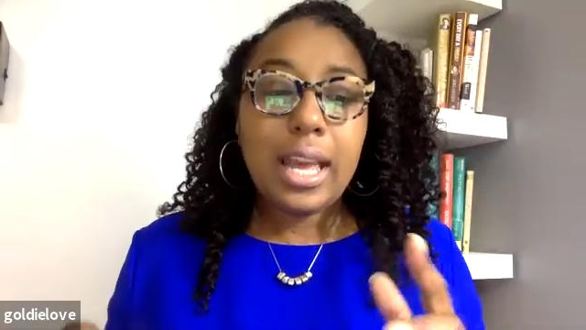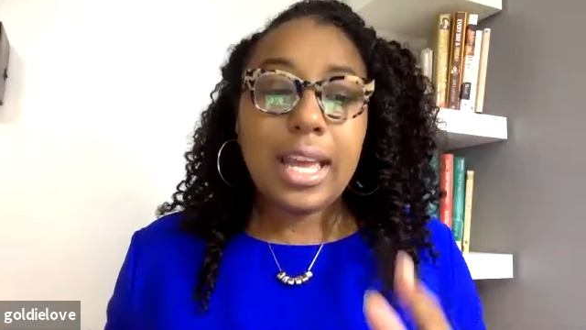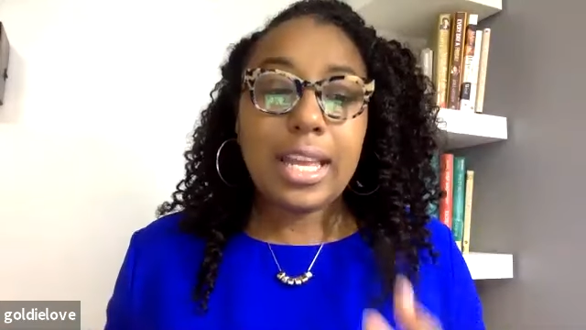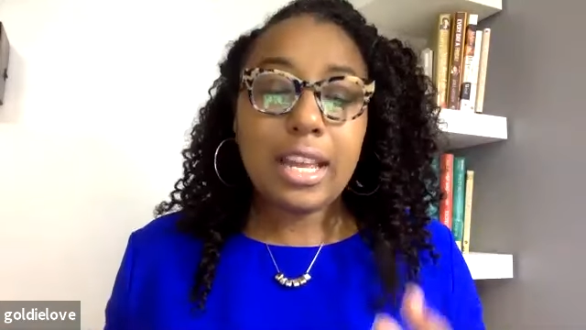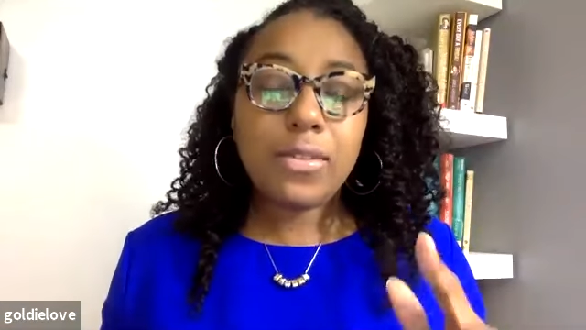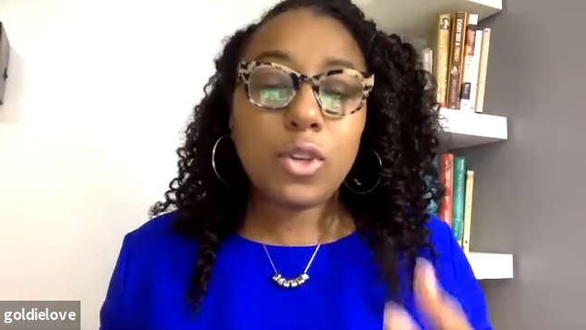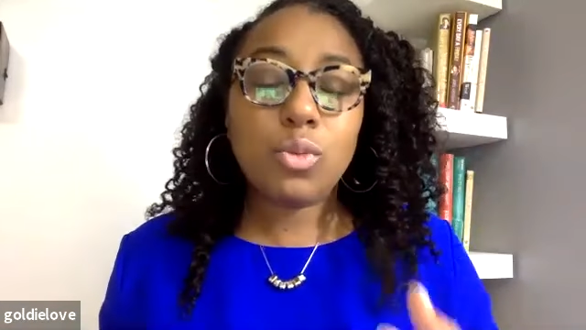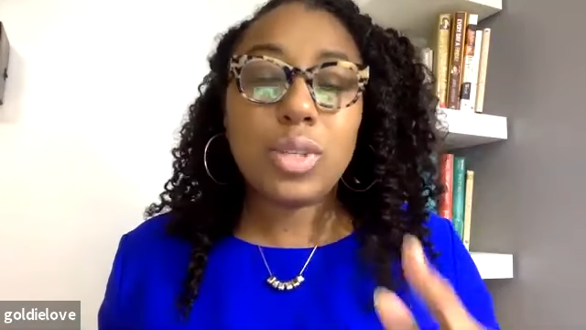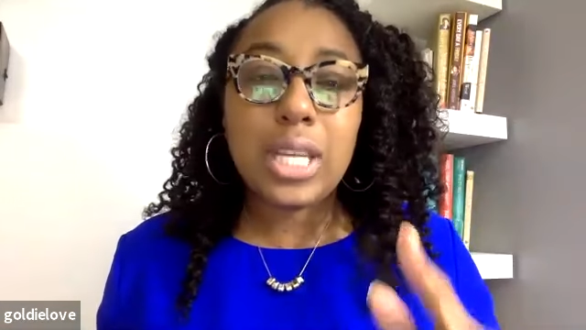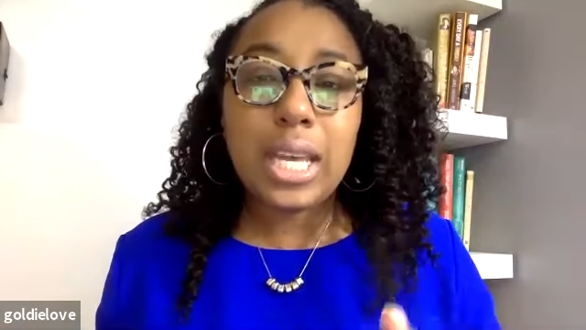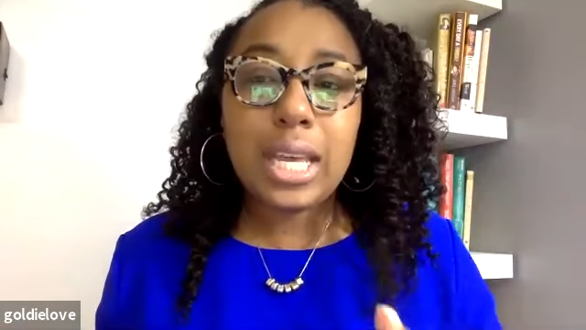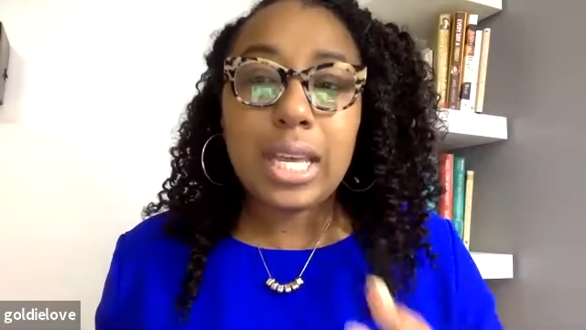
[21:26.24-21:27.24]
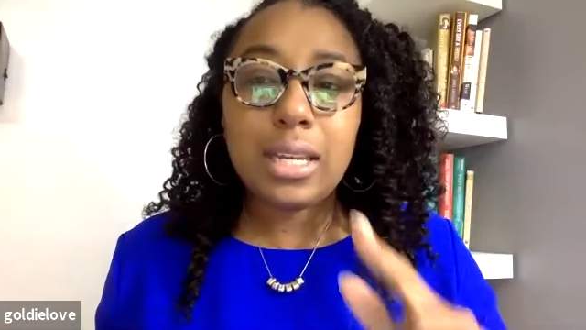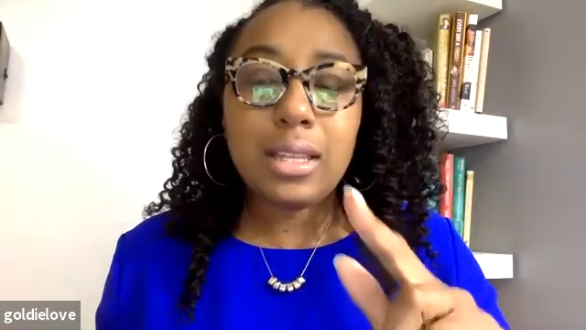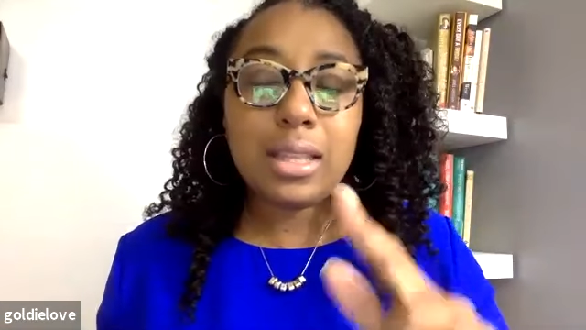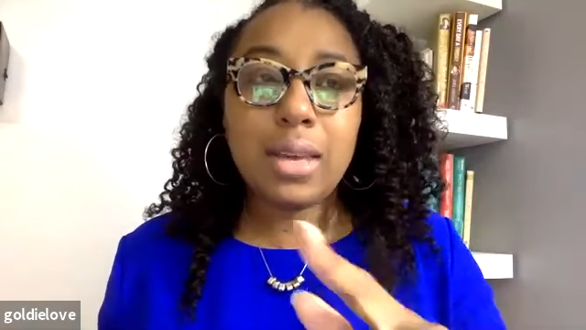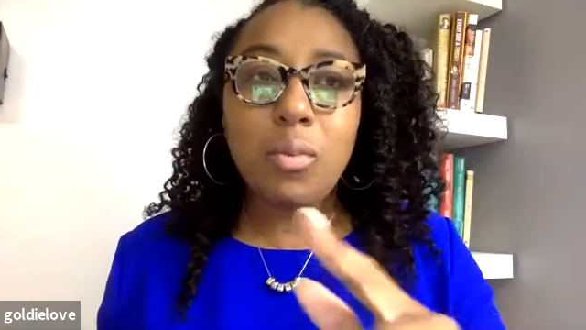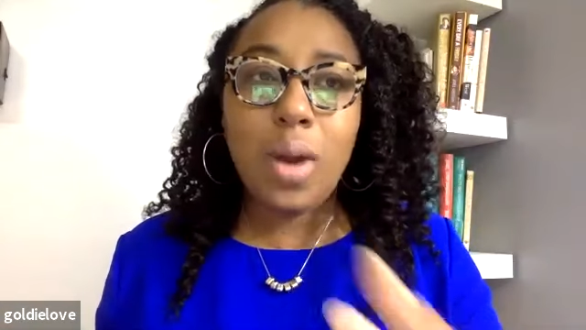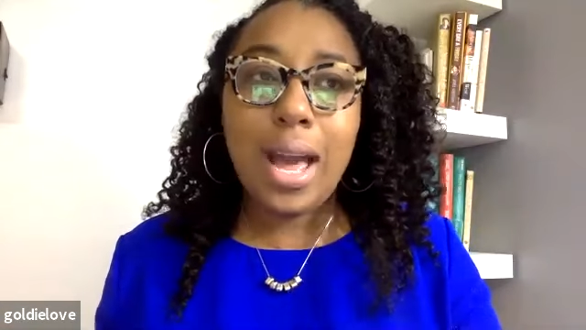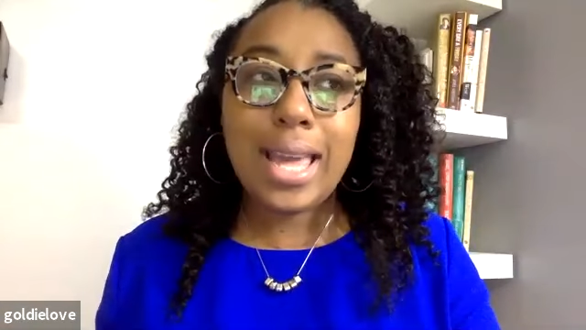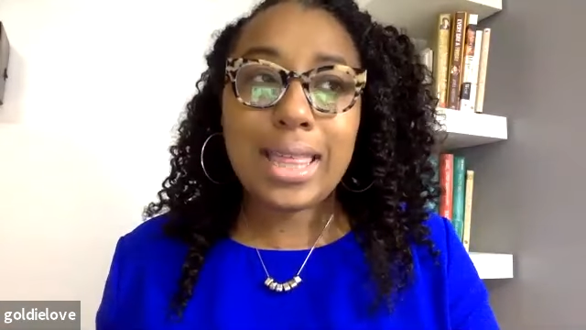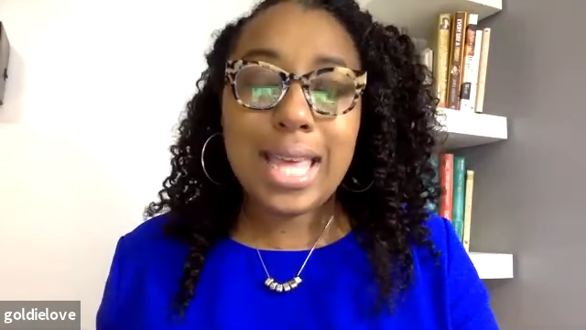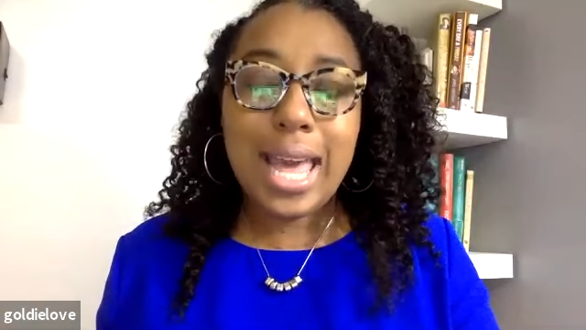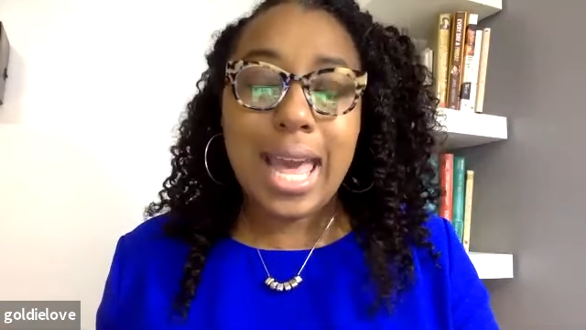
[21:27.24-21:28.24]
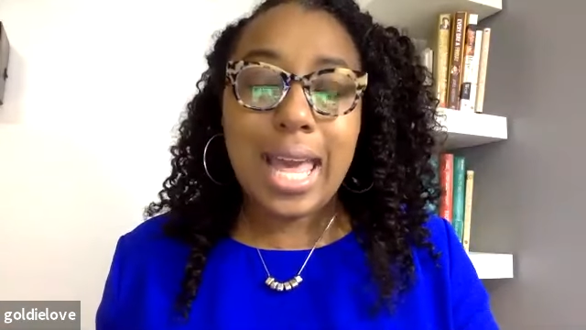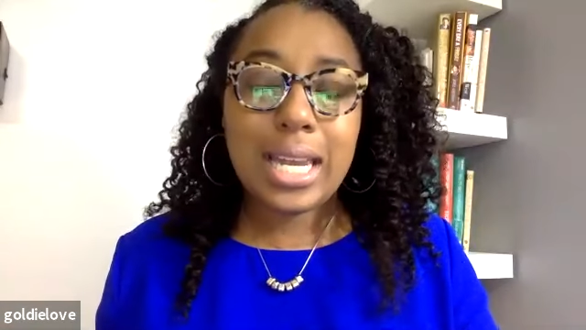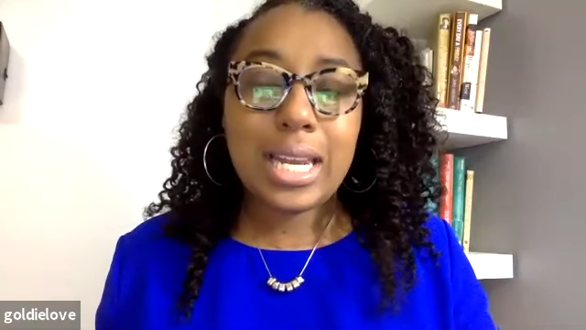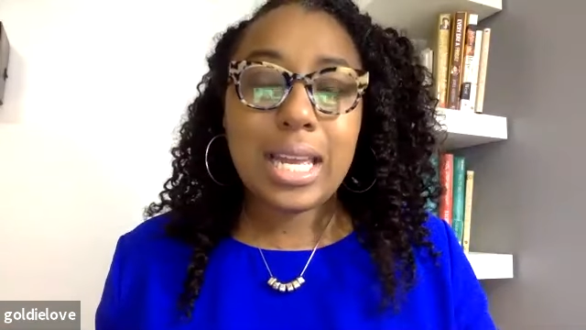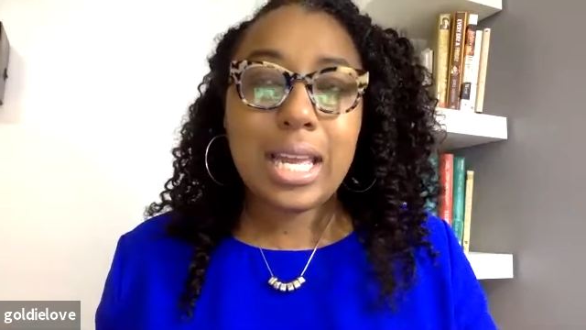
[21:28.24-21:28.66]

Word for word: And if you did, then why that?